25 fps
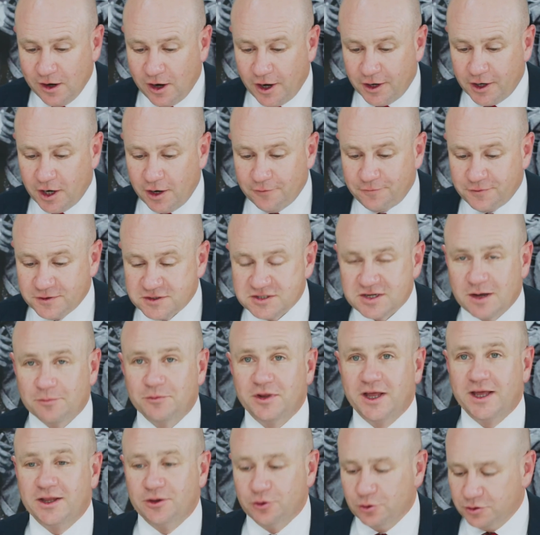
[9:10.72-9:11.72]
I know for some
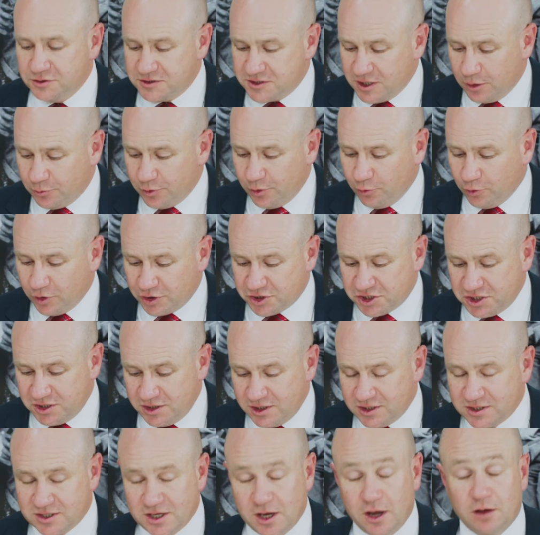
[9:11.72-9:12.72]
landlords they'll be watching
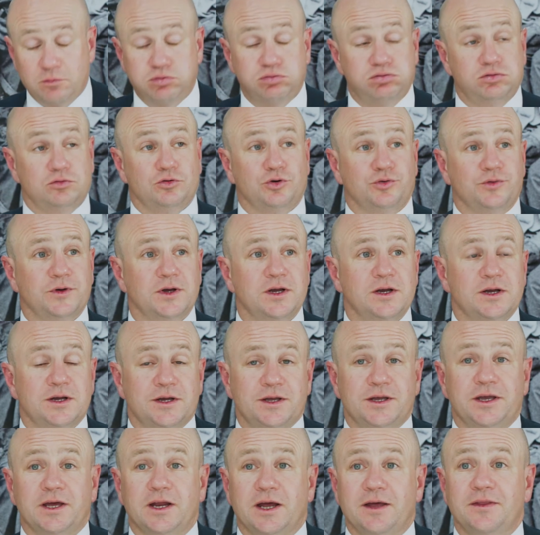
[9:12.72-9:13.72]
this going, oh,
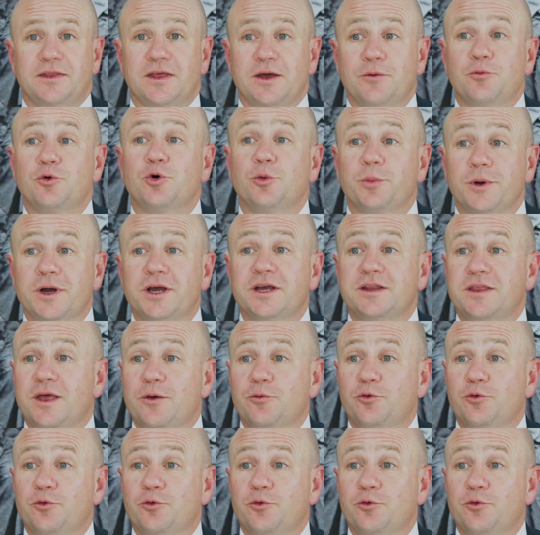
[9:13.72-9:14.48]
you know, there will be,